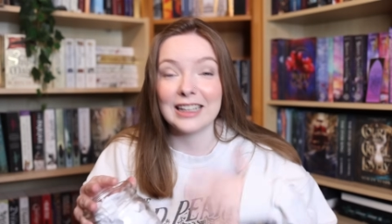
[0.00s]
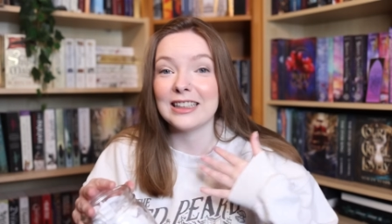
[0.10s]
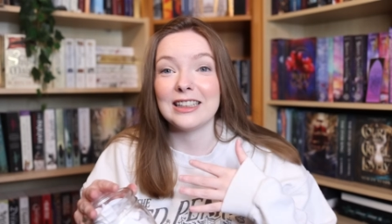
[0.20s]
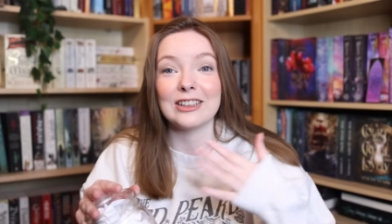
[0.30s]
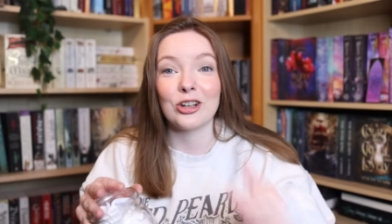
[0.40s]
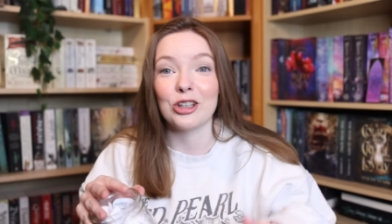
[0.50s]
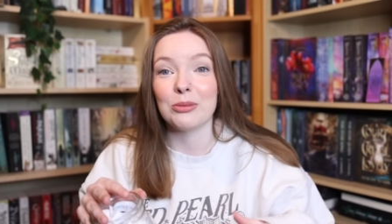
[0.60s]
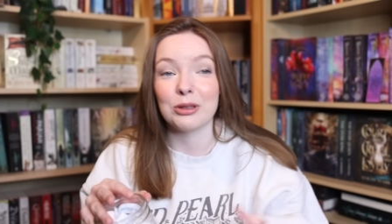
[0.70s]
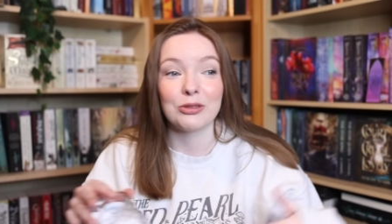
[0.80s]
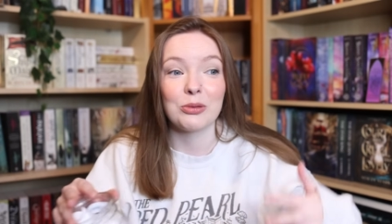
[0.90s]
I need an
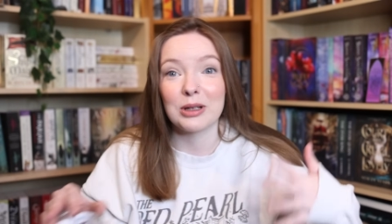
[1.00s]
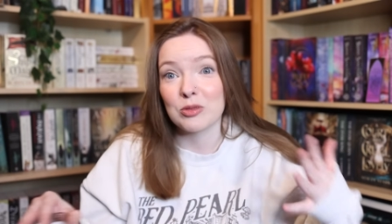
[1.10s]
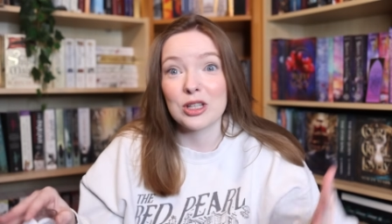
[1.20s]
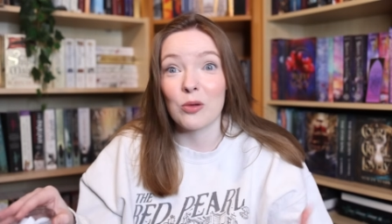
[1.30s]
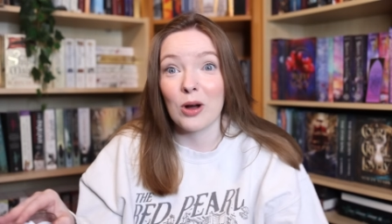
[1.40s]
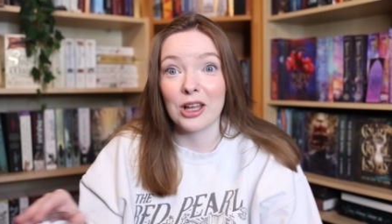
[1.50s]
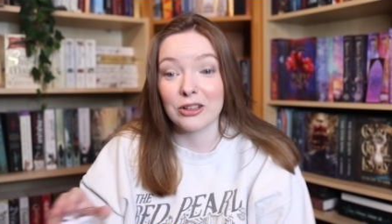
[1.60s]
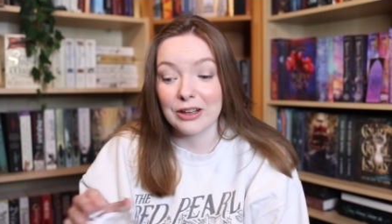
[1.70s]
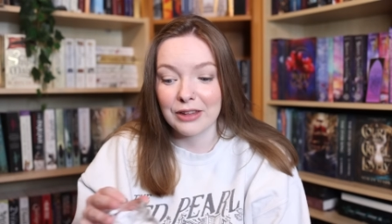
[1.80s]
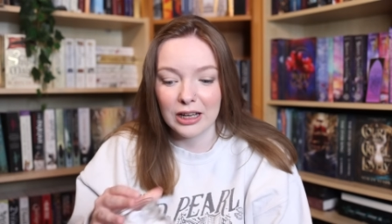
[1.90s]
audiobook for when I'm just like walking
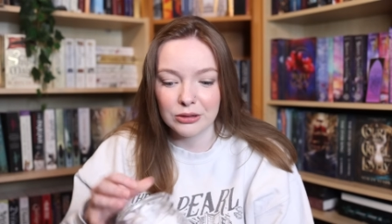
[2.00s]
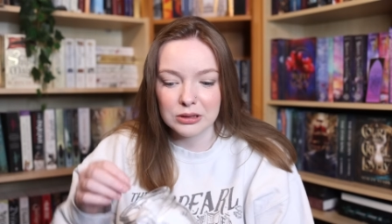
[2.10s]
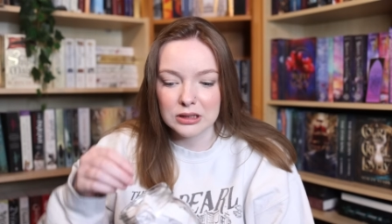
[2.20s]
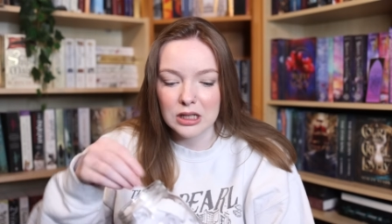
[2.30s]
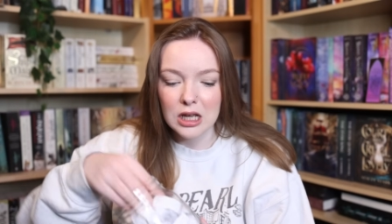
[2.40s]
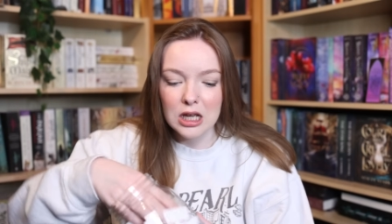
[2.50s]
around the house.